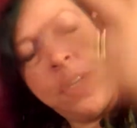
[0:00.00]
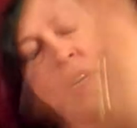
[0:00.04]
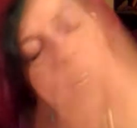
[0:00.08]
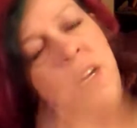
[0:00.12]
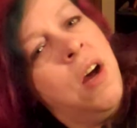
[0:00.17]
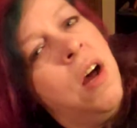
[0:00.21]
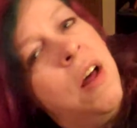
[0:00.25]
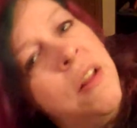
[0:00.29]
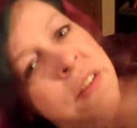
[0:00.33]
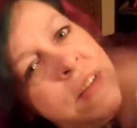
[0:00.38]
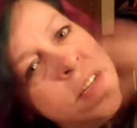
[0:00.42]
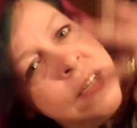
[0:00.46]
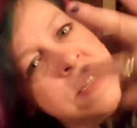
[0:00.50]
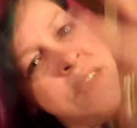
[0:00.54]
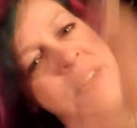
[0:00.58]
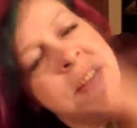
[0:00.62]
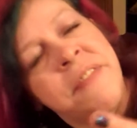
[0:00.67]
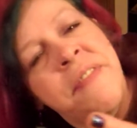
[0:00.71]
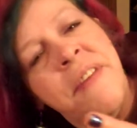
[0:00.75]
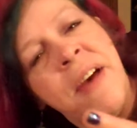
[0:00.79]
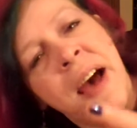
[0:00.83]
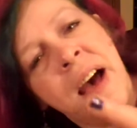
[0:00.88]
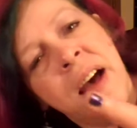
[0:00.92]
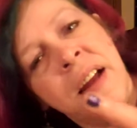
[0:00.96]
and all this
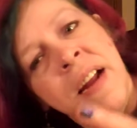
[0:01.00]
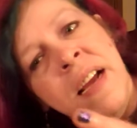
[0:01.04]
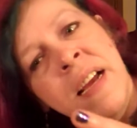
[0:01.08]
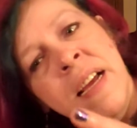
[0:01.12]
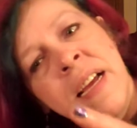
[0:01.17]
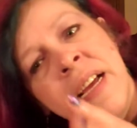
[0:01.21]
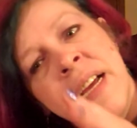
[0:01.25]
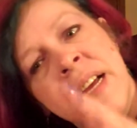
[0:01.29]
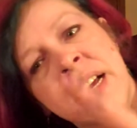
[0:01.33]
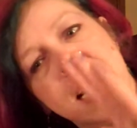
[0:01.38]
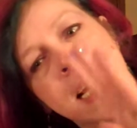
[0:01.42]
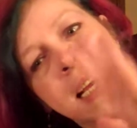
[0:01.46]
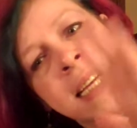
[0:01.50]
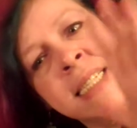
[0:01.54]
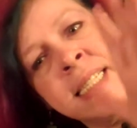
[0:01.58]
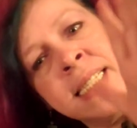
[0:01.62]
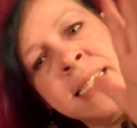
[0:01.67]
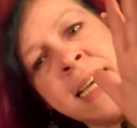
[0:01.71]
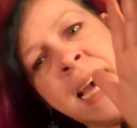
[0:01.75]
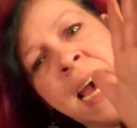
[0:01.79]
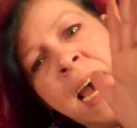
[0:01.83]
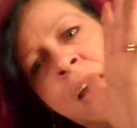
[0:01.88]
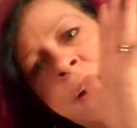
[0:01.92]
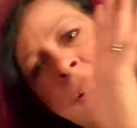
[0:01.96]
stuff out. And
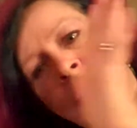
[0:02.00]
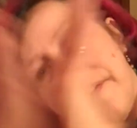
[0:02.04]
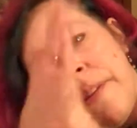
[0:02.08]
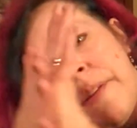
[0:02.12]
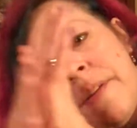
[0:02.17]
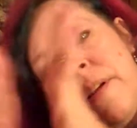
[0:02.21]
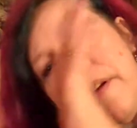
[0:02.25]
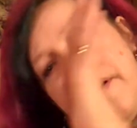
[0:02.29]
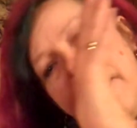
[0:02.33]
Saturn